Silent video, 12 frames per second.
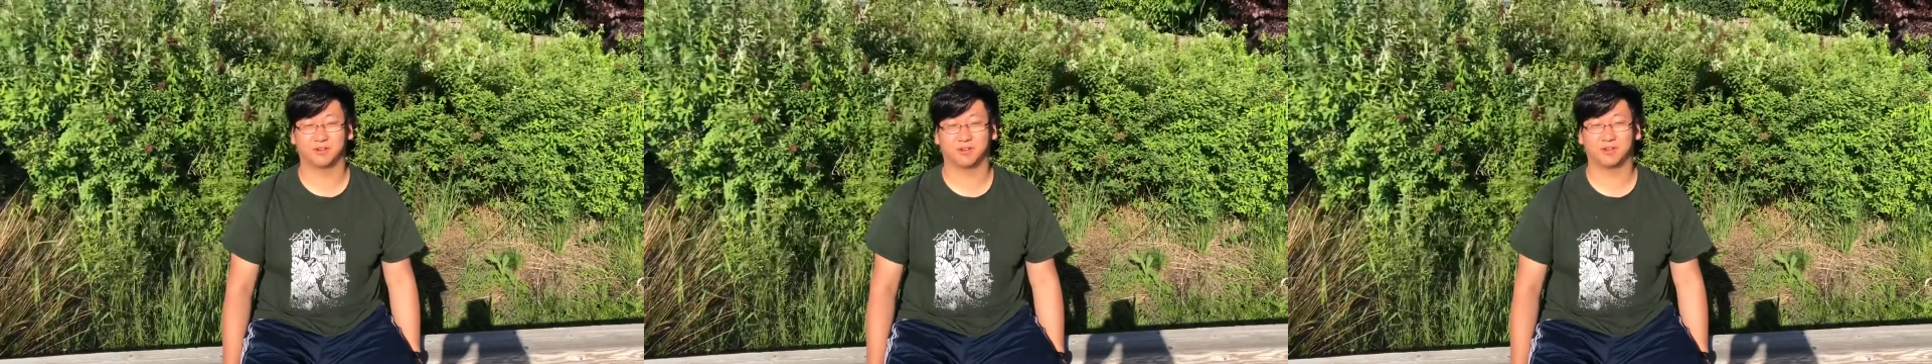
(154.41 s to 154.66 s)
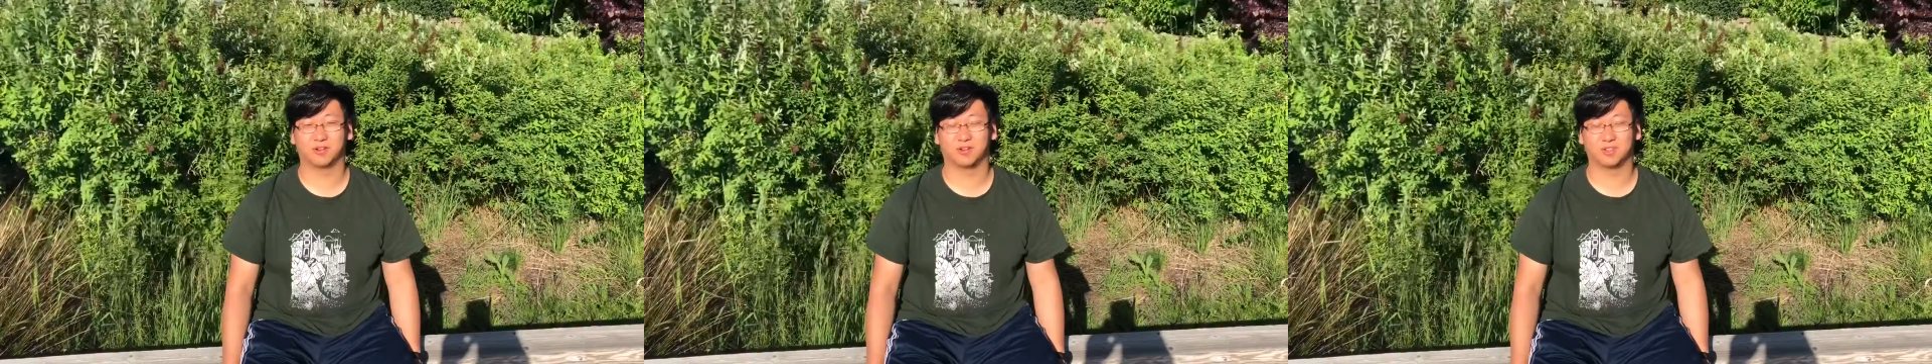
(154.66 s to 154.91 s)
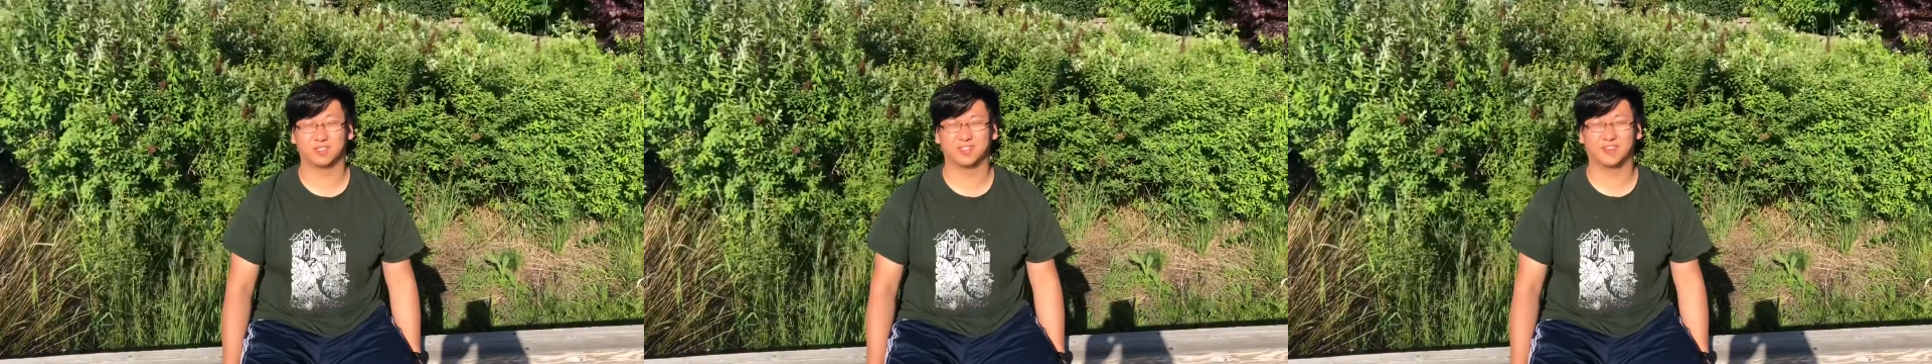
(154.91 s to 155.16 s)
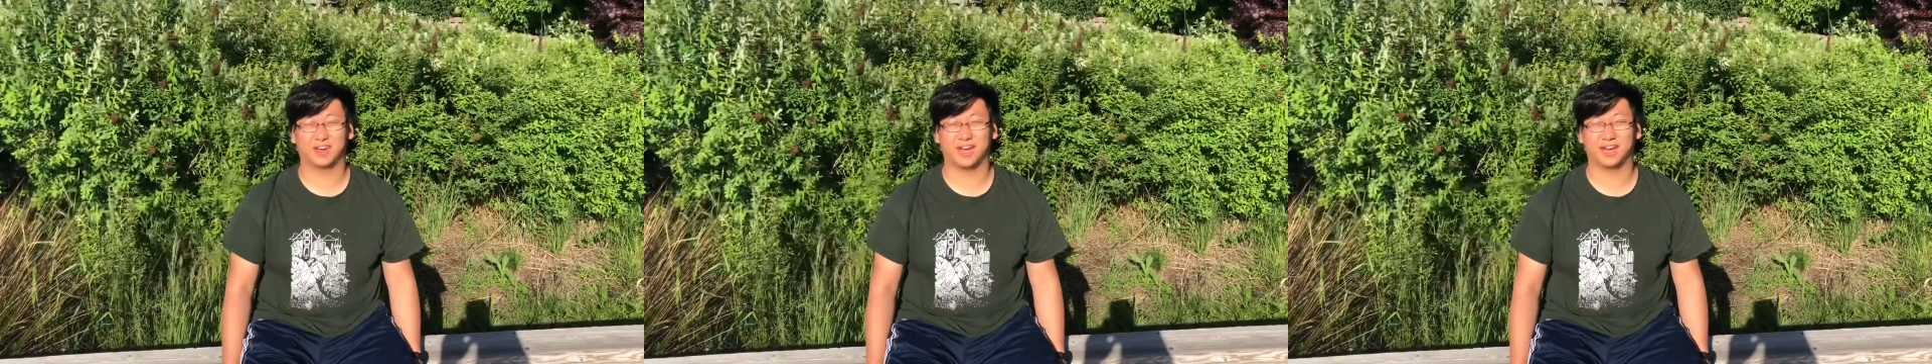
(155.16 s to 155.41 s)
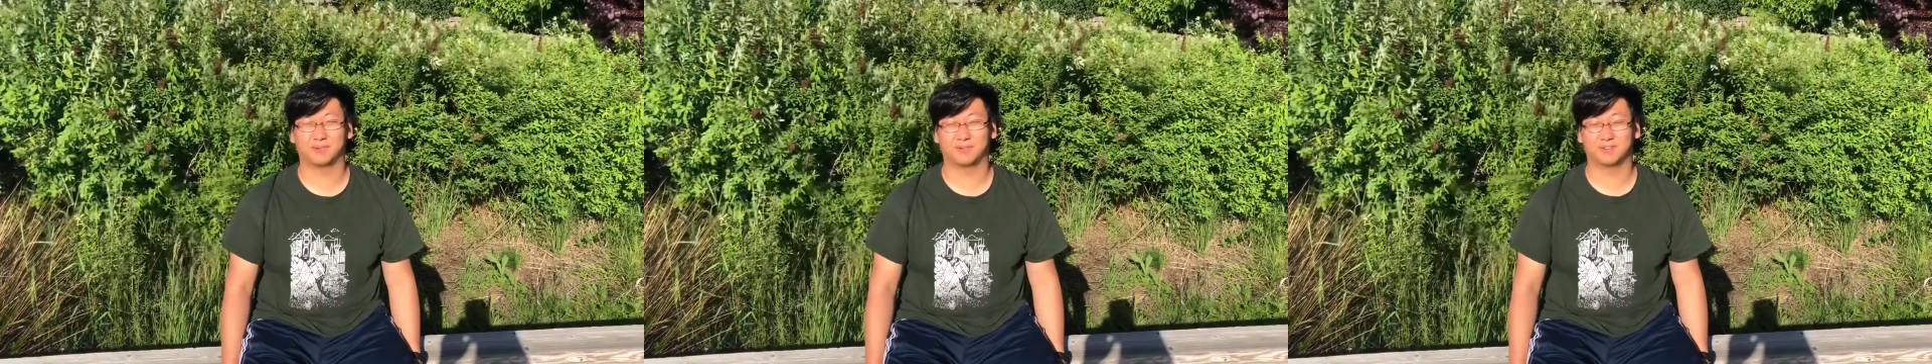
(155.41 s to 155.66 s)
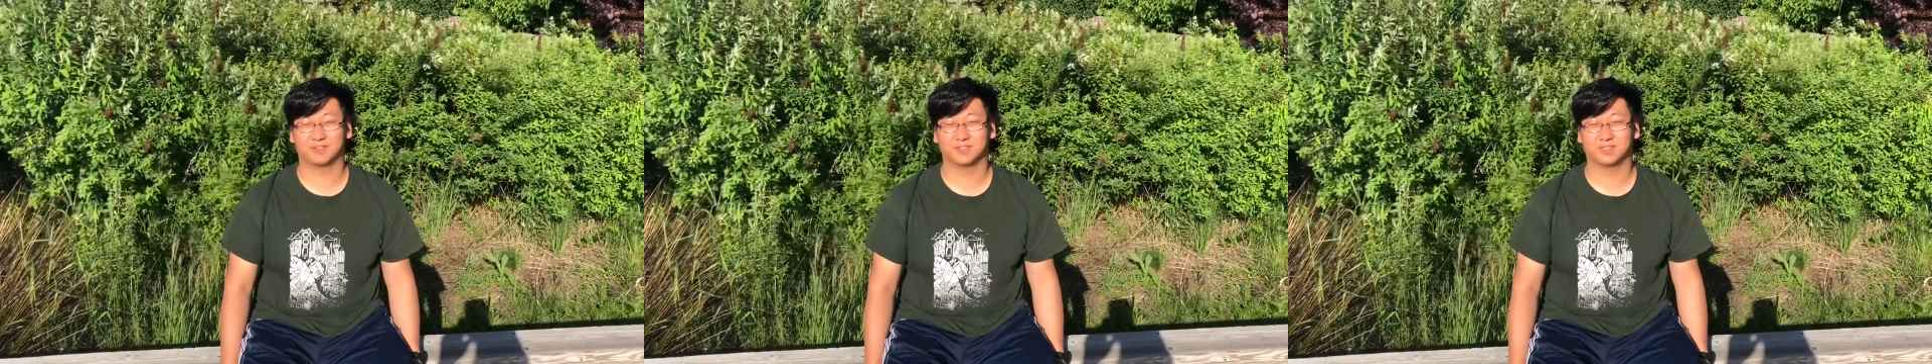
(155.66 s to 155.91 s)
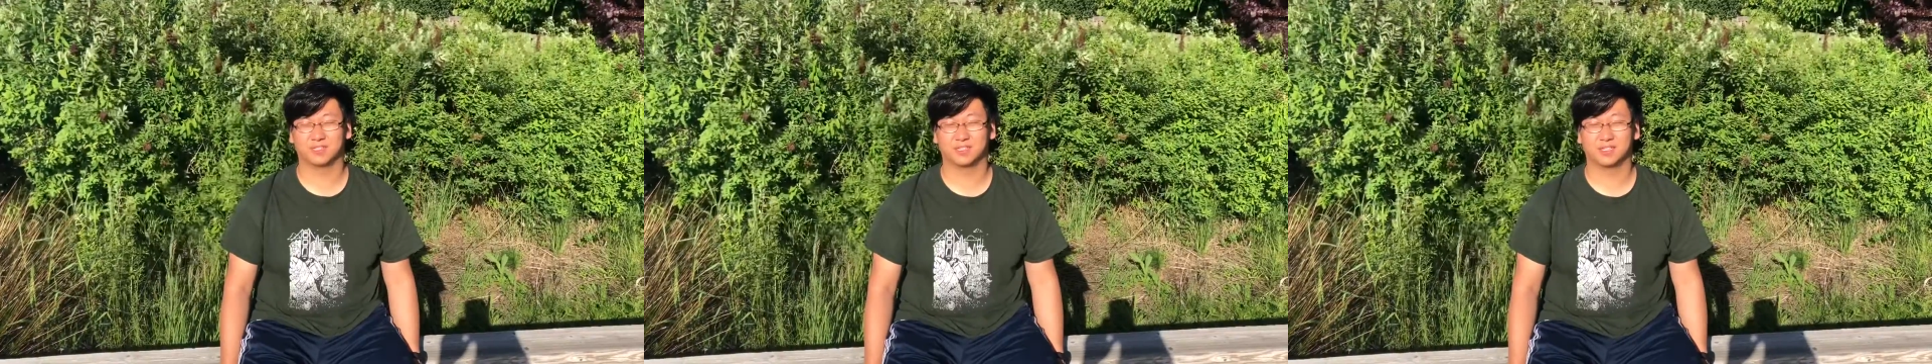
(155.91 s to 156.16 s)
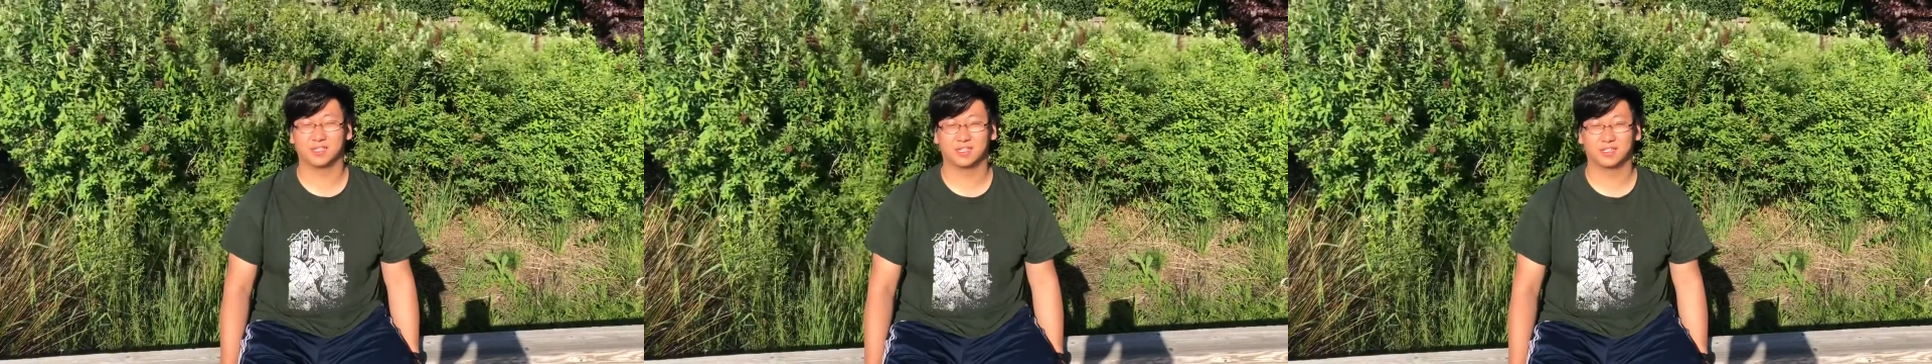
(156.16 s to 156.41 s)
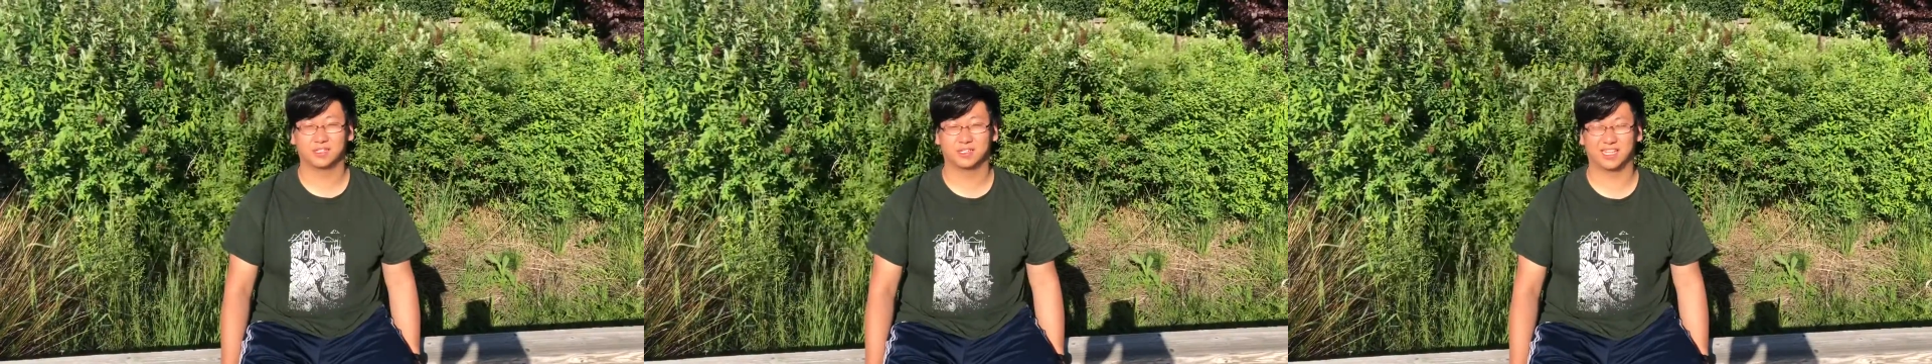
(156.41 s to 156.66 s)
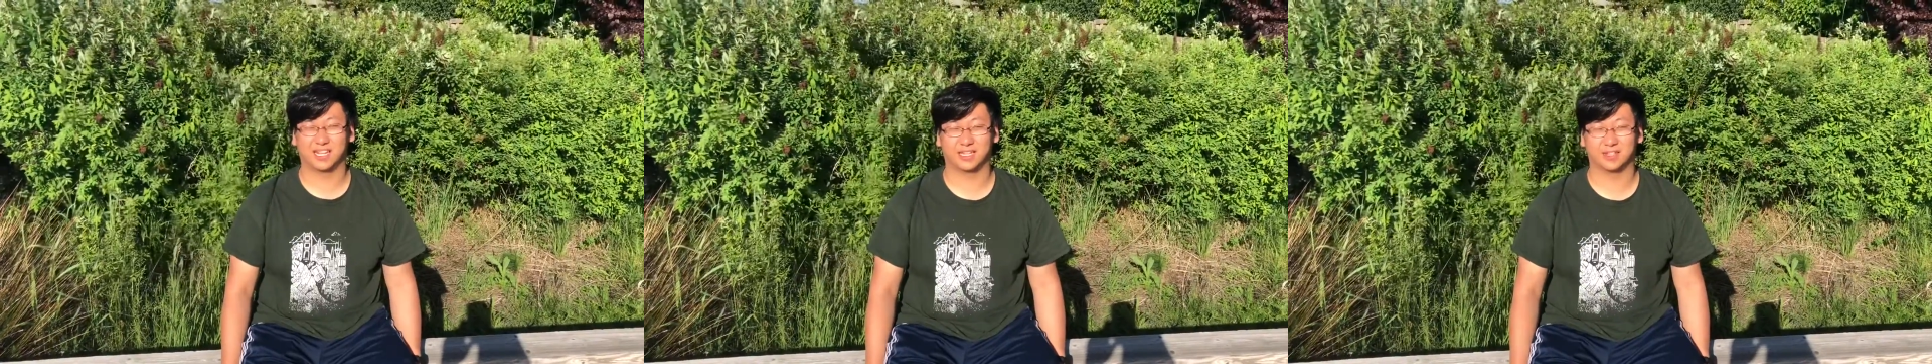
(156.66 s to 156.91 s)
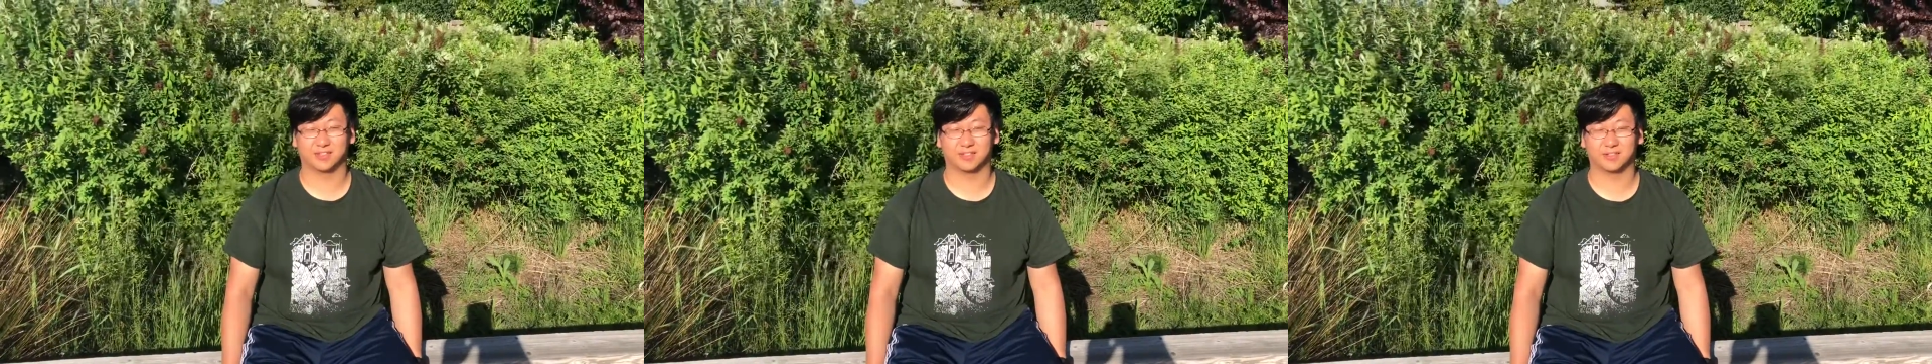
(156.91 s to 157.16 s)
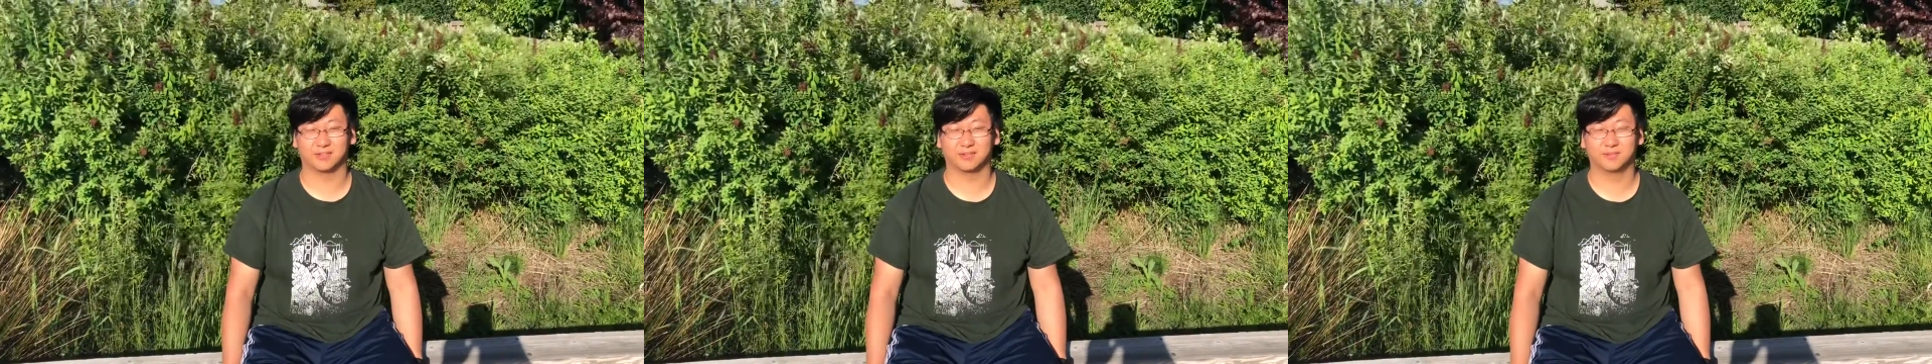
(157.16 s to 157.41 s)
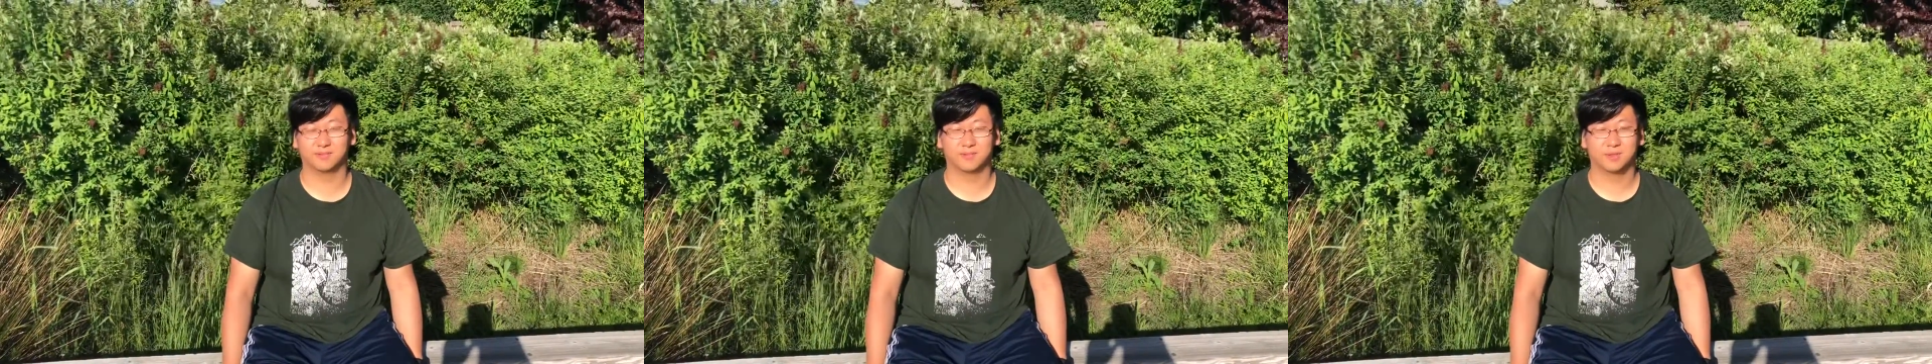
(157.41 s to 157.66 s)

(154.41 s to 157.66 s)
corridors for animals to get through,